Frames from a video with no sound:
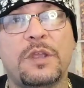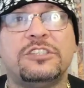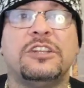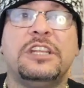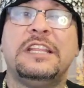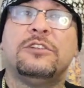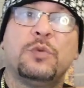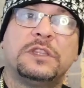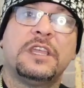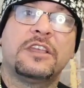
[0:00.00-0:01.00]
we used to
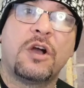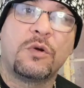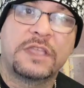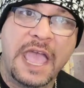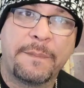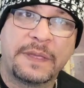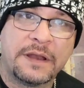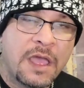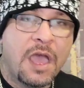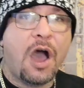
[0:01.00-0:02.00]
do a thing called capping.
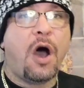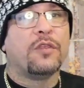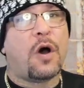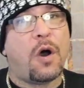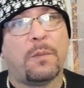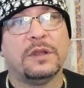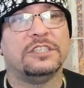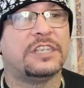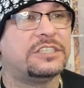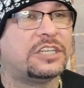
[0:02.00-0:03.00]
All the homeboys
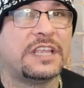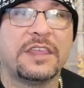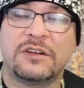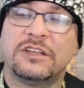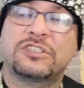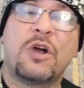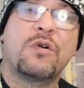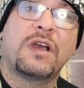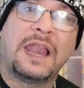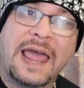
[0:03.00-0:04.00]
would get together, and it's
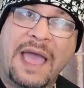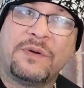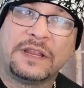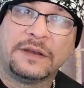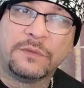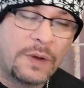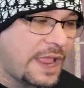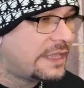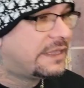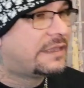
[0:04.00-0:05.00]
called clowning,
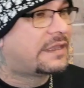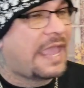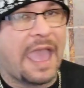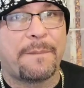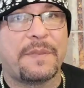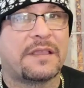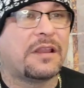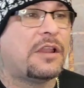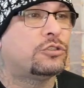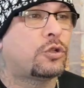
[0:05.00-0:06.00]
right? Capping,
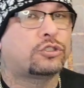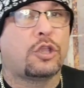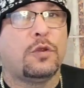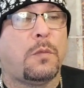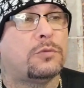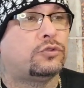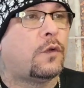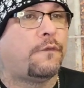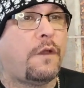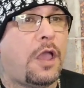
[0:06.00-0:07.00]
kind of, Sasuke, your mom's
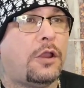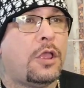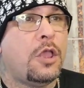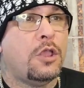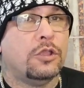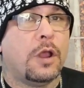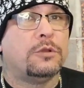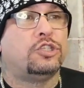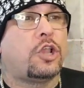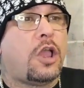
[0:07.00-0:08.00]
so fat. You know what I
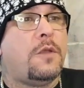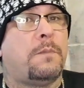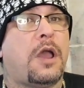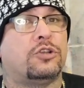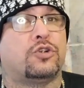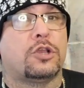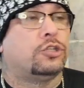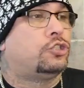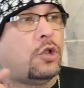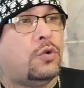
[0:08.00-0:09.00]
mean? She got hit by a truck
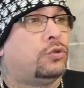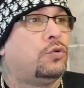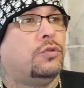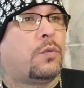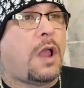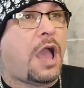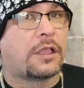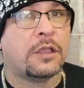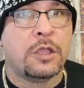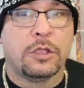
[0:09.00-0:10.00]
and said, who threw the rock?
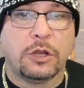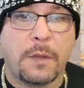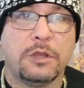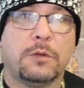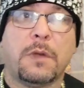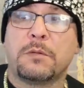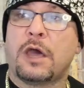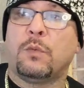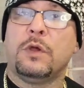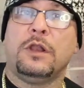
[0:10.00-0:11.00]
You know what I mean? Your mom
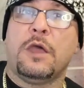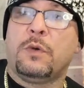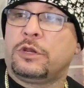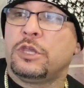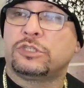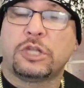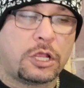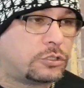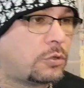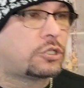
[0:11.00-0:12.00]
got a wooden leg with a
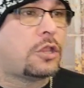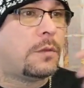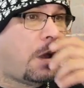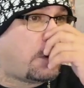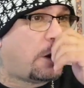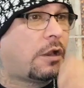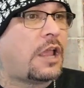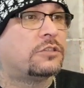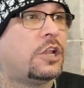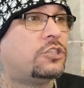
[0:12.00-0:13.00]
kickstand. Sasuke, your mom got a
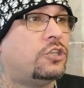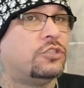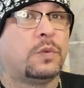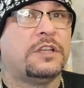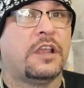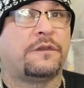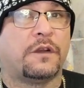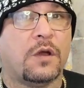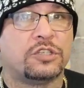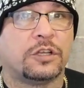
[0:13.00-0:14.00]
glass leg. She uses Windex
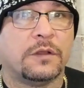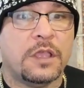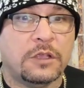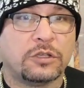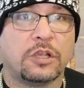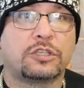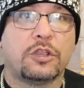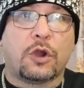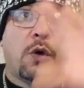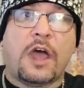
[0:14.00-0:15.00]
for lotion. Sasuke,
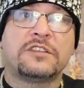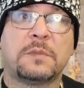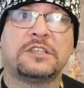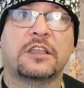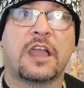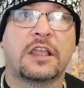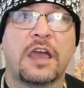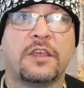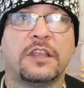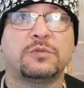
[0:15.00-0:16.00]
your whole house smells like
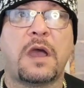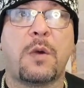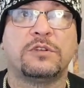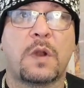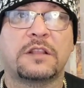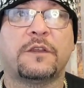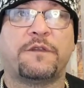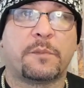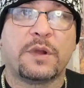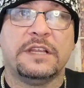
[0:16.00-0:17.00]
cagada. That's why I always rock the
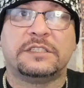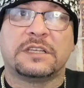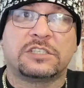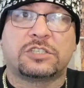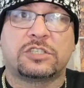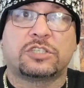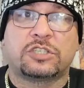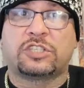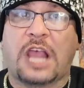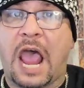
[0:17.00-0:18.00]

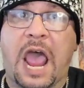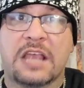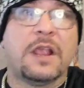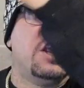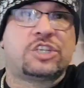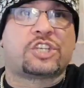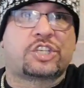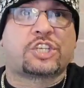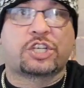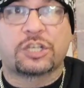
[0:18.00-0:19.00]
Febreze.
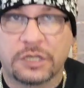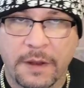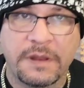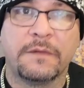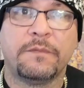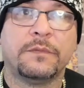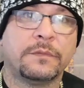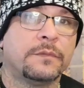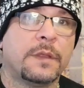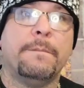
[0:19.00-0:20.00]
You know what I mean?
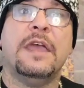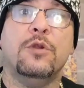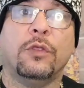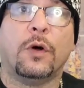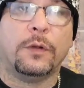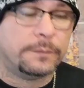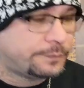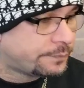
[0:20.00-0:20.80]
Menudo.